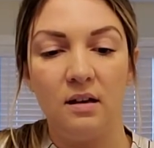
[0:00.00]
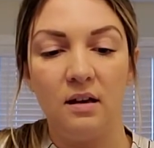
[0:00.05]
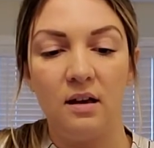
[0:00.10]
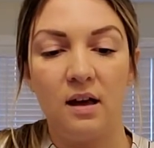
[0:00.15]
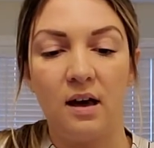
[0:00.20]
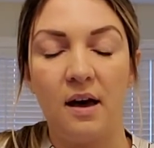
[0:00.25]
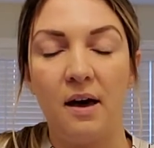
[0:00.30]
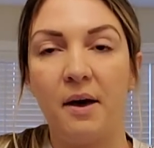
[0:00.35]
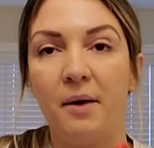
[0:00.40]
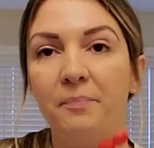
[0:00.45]

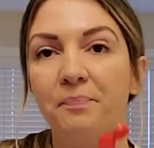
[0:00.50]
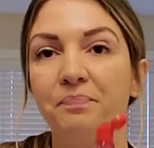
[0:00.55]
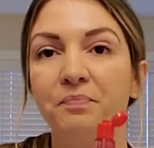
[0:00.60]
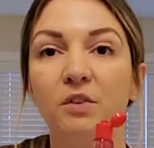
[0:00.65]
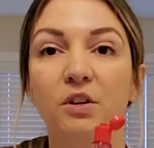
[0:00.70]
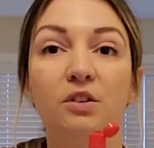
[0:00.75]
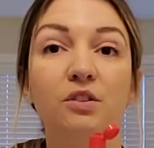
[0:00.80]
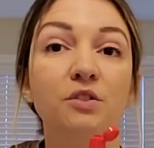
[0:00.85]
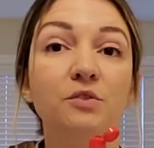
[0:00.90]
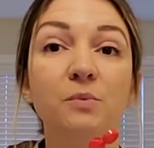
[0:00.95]
You
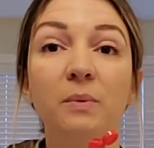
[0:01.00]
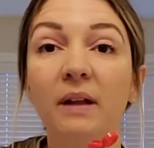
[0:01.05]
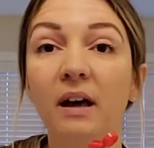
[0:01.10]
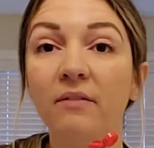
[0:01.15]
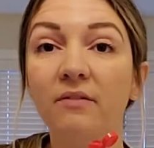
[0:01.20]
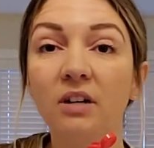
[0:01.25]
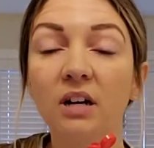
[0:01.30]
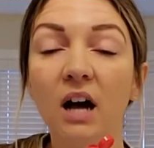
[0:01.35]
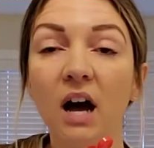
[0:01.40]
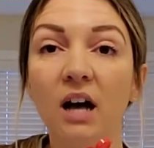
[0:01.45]
can use
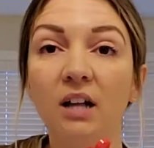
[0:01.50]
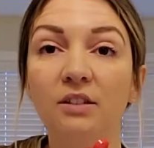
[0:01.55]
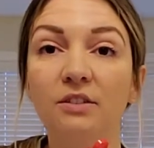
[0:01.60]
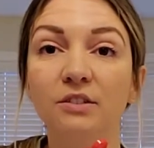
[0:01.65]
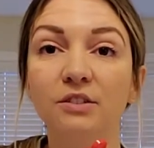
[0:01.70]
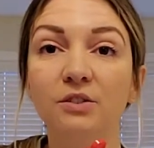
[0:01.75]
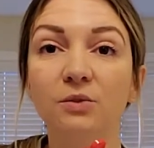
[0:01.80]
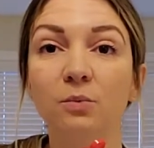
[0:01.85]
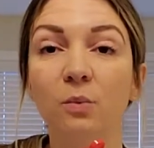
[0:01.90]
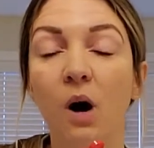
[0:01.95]
whatever color
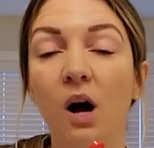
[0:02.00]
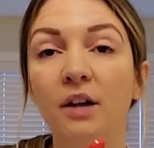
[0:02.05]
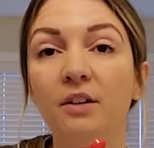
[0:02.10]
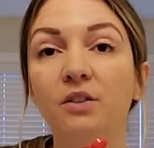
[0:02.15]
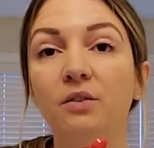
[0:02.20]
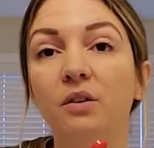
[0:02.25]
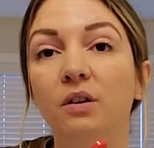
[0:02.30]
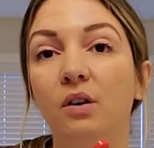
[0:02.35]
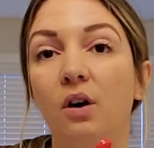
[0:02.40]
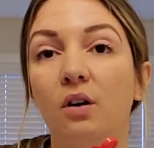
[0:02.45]
you want.
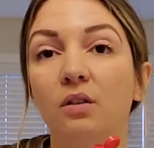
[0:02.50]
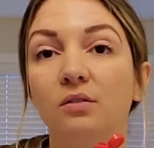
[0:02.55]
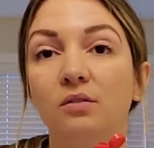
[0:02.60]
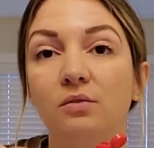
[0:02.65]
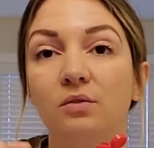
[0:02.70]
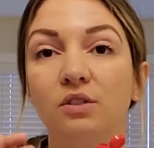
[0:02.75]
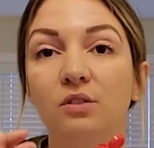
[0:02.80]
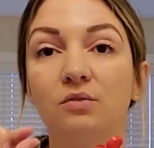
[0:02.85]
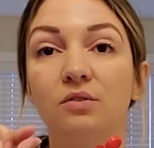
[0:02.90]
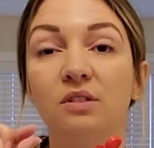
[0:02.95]
You can also
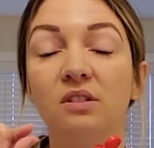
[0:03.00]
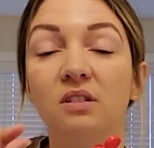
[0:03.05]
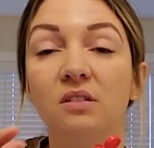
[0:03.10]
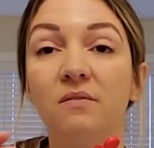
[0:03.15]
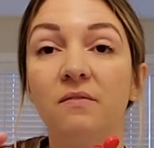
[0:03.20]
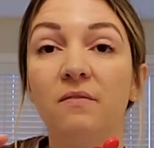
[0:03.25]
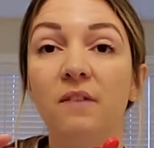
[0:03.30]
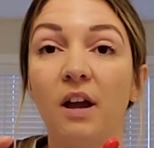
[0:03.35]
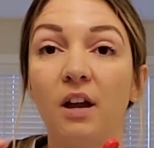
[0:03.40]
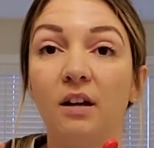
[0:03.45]
use just a
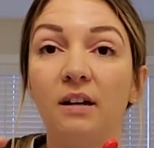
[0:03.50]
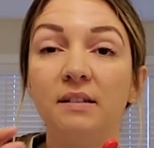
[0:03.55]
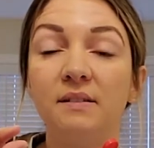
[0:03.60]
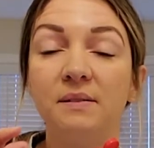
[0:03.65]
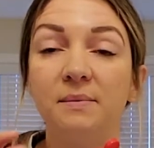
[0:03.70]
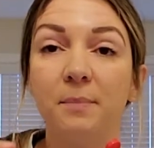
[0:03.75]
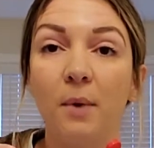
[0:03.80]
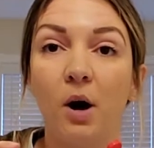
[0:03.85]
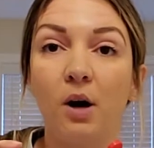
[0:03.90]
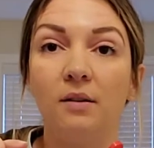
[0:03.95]
very
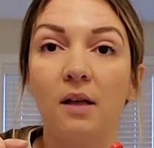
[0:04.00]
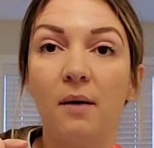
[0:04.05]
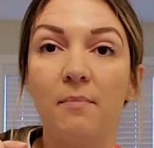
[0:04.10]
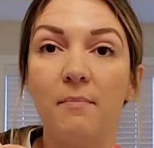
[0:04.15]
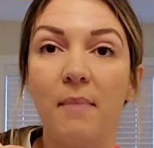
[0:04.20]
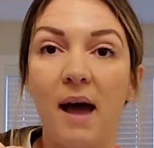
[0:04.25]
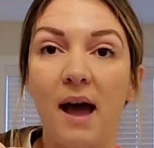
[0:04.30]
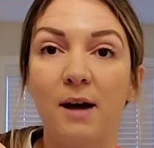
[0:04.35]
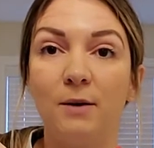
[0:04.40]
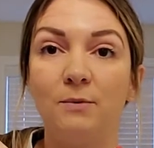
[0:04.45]
small
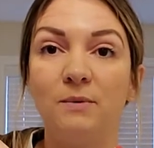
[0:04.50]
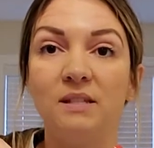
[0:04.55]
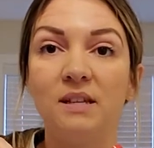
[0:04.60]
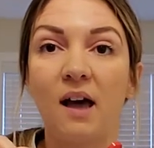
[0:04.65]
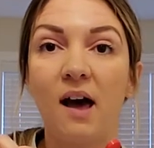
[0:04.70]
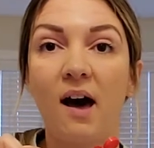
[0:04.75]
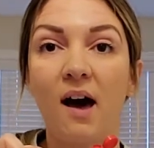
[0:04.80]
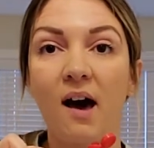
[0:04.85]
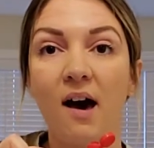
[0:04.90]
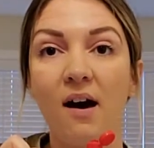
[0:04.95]
amount
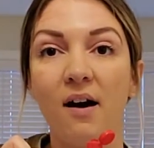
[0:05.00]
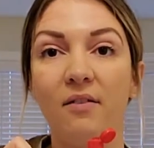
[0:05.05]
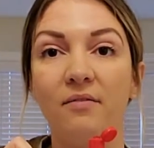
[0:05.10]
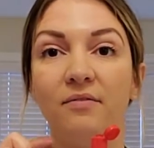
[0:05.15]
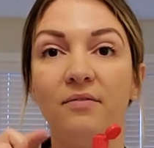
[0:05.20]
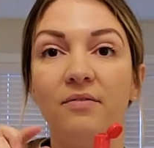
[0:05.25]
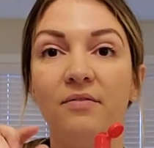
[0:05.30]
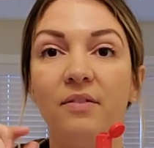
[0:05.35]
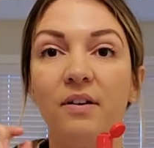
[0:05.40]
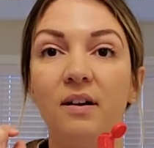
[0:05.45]
of
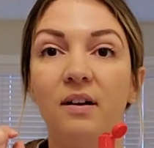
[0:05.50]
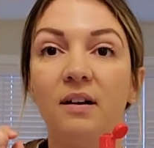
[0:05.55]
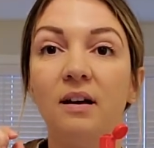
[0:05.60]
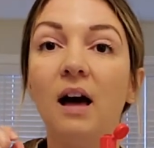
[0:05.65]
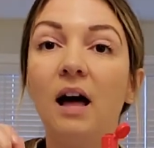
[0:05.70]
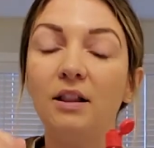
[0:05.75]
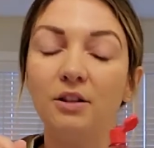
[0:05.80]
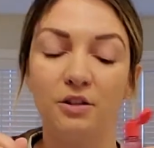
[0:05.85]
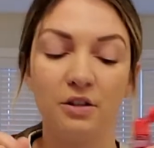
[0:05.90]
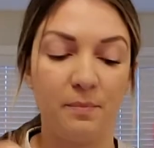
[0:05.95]

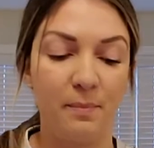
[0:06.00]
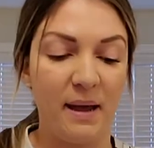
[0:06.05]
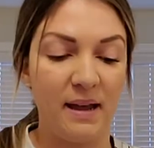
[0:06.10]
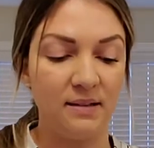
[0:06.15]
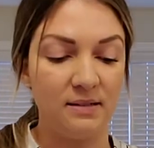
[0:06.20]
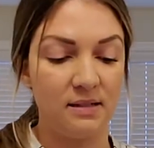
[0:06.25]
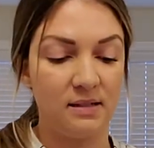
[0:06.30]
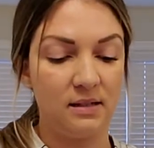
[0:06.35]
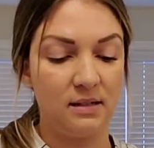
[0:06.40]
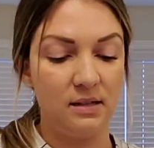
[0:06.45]
colored
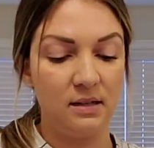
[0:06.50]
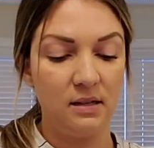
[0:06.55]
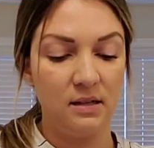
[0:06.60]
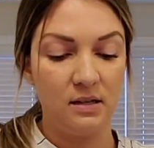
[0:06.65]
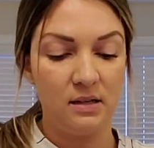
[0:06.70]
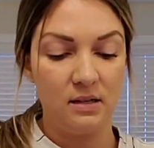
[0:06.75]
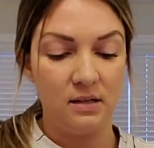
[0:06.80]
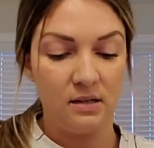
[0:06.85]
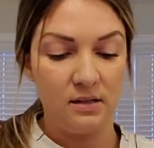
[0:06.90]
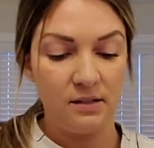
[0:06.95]
paint.
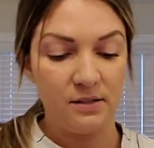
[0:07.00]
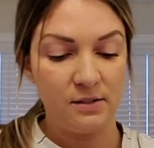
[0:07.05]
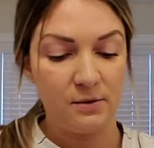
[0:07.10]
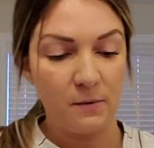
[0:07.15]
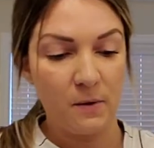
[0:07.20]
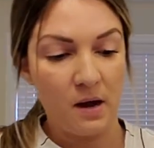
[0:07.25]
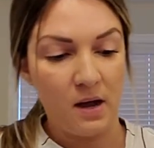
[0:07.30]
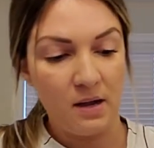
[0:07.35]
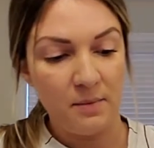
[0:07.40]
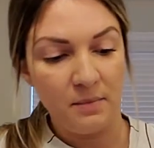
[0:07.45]
So
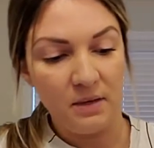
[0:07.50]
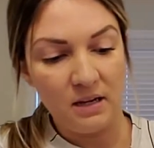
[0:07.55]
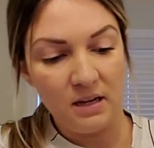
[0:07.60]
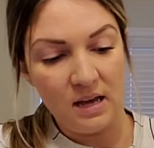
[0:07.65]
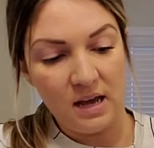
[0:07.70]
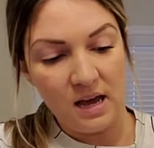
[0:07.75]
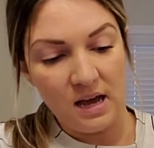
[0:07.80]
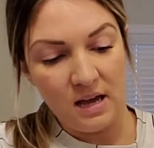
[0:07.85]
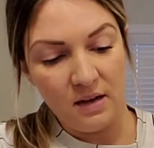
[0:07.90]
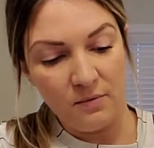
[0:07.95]
I'm going
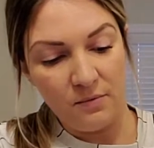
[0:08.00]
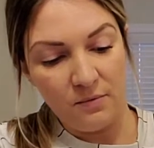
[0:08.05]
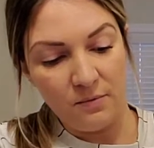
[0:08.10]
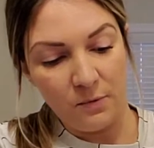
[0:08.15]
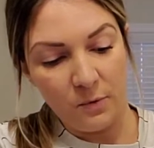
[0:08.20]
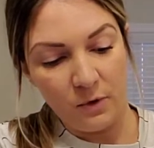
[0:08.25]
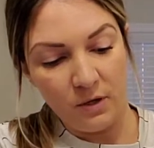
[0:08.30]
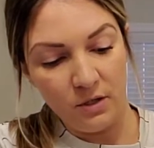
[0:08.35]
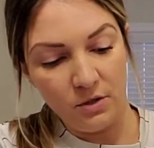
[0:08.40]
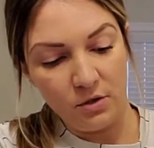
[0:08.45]
to add
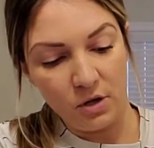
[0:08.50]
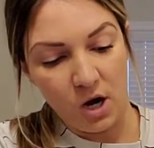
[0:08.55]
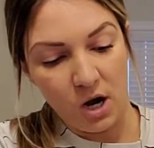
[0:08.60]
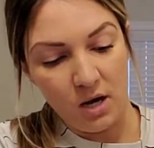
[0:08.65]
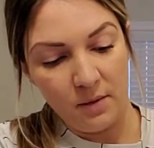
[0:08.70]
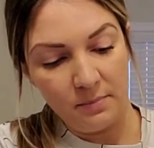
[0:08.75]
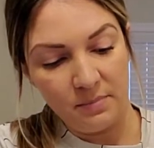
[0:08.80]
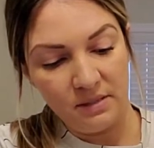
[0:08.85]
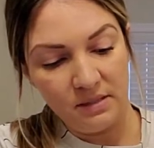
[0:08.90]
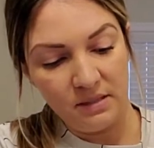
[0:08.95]
4
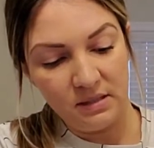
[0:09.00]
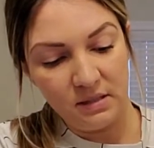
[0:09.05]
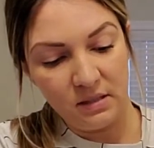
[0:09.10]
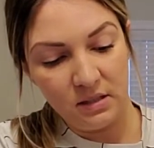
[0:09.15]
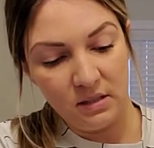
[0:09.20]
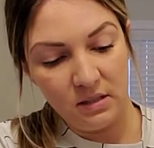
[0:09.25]
drops,